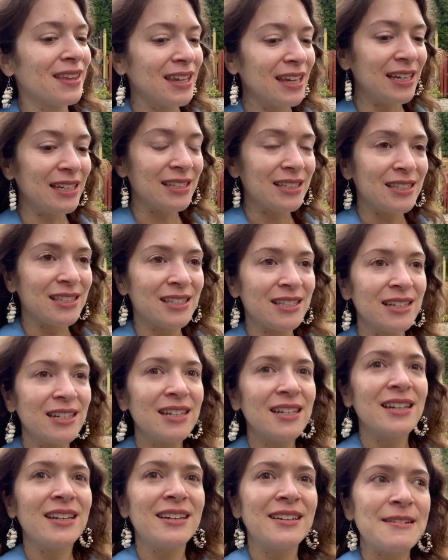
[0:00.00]
It's
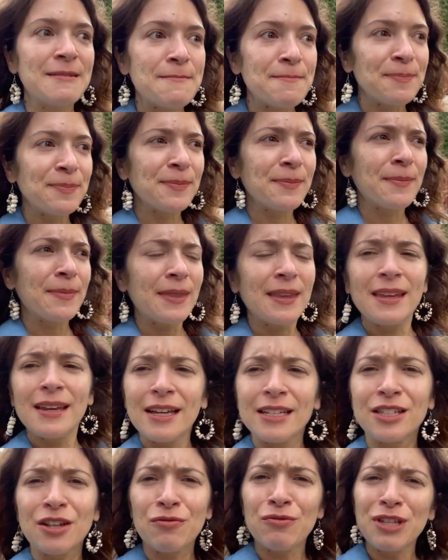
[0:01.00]

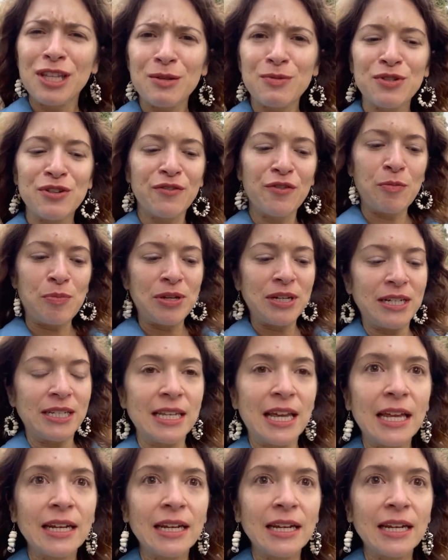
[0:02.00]
a really beautiful place.